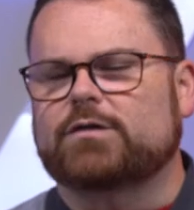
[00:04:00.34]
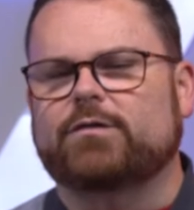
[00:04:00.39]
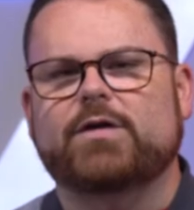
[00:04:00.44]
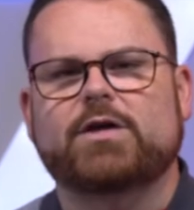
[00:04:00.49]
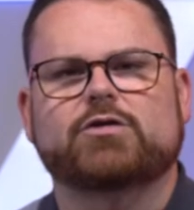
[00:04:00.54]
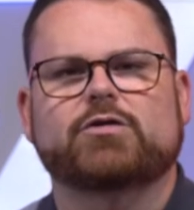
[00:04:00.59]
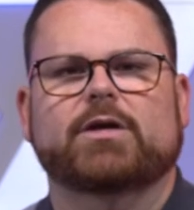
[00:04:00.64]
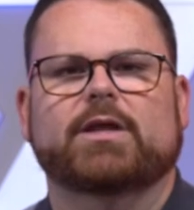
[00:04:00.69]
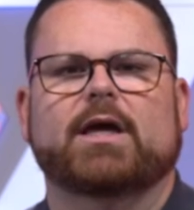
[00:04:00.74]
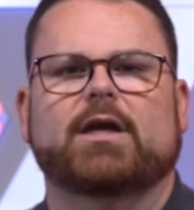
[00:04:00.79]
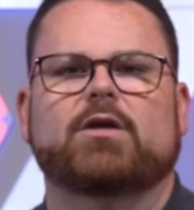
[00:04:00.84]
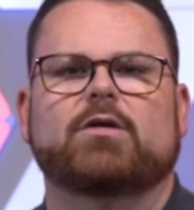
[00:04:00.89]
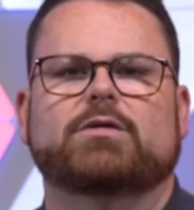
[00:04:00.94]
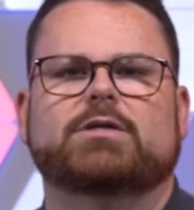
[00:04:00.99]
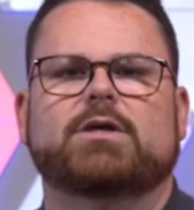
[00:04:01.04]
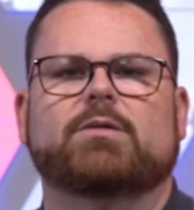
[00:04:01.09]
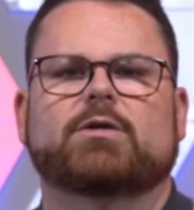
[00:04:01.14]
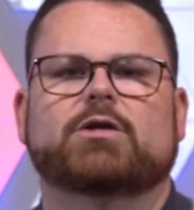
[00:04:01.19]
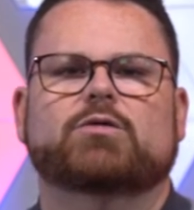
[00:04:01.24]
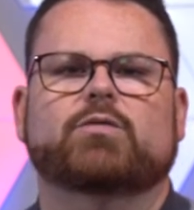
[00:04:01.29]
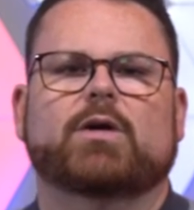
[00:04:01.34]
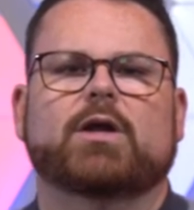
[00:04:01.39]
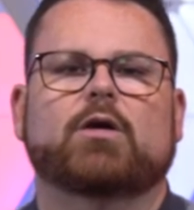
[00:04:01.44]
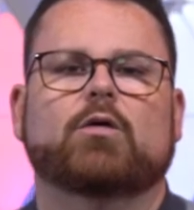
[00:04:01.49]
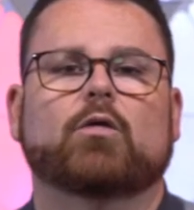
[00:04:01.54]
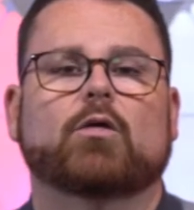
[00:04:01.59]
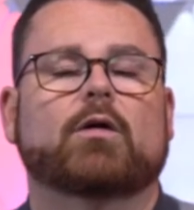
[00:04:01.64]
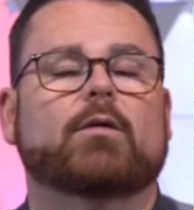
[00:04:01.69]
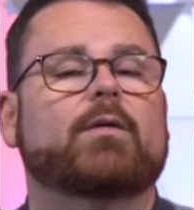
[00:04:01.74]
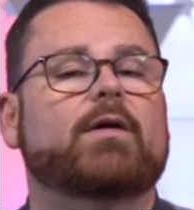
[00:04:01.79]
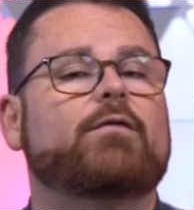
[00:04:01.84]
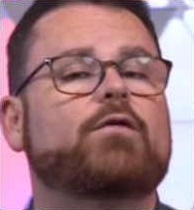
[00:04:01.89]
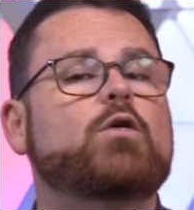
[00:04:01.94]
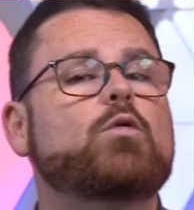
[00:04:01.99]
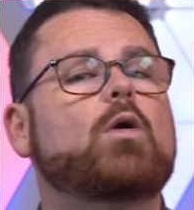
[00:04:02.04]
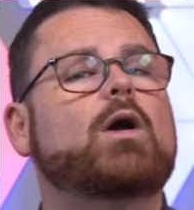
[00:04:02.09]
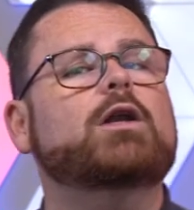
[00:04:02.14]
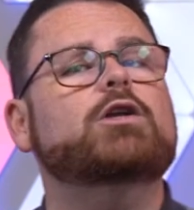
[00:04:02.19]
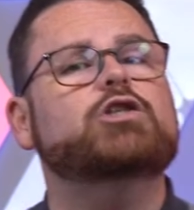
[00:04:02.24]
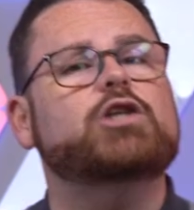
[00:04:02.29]
featuring that new T120 cooler. If you
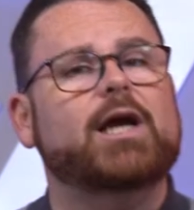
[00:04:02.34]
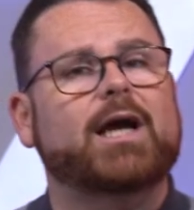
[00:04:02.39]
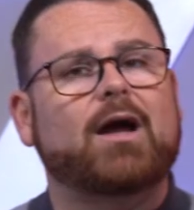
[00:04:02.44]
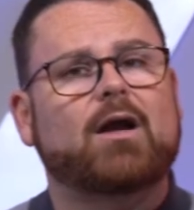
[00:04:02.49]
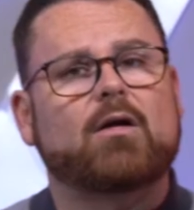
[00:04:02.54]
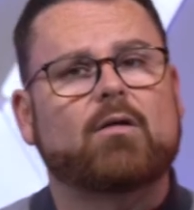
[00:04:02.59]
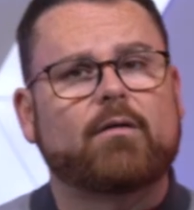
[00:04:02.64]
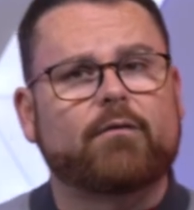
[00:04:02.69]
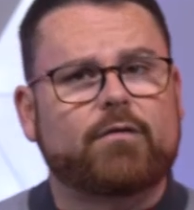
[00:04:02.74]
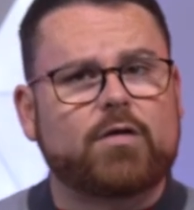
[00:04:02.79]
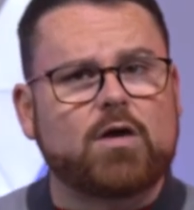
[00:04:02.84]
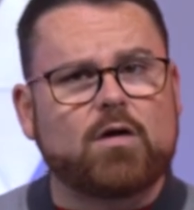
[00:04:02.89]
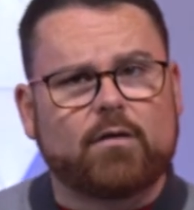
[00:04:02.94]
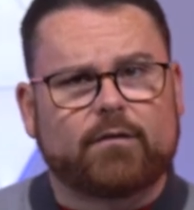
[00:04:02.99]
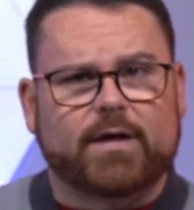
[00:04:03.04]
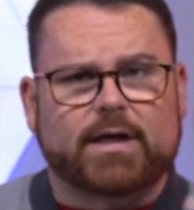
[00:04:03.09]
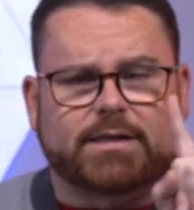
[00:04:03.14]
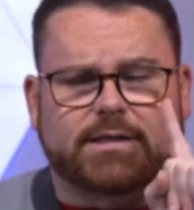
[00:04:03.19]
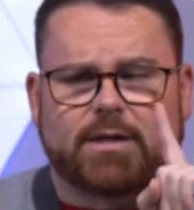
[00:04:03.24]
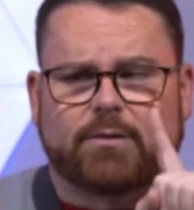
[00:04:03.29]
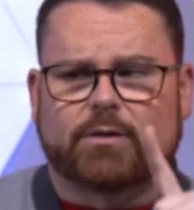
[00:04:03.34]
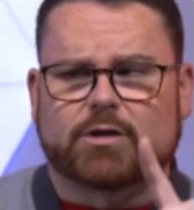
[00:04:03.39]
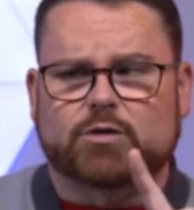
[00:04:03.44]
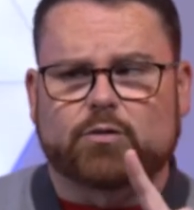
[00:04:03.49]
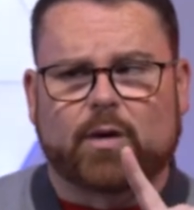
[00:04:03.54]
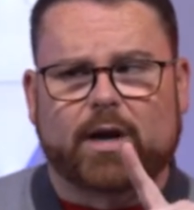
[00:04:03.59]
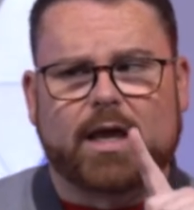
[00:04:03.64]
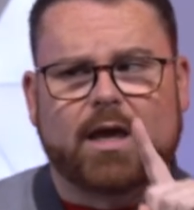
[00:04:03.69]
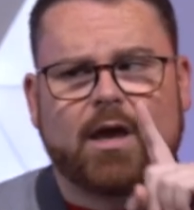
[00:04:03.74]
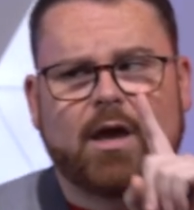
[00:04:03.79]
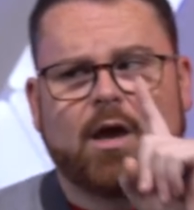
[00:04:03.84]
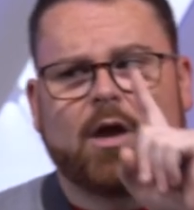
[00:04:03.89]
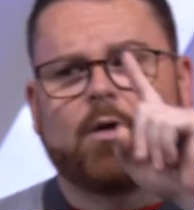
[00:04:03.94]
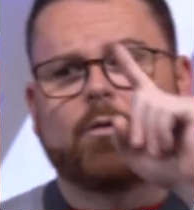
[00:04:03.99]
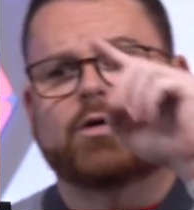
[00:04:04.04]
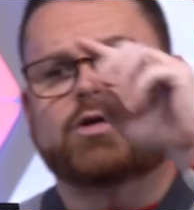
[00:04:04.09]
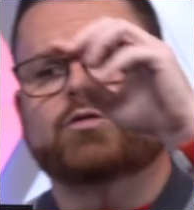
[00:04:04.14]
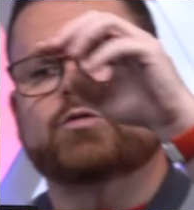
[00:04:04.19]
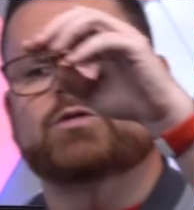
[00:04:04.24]
want to check out a review of that T120, which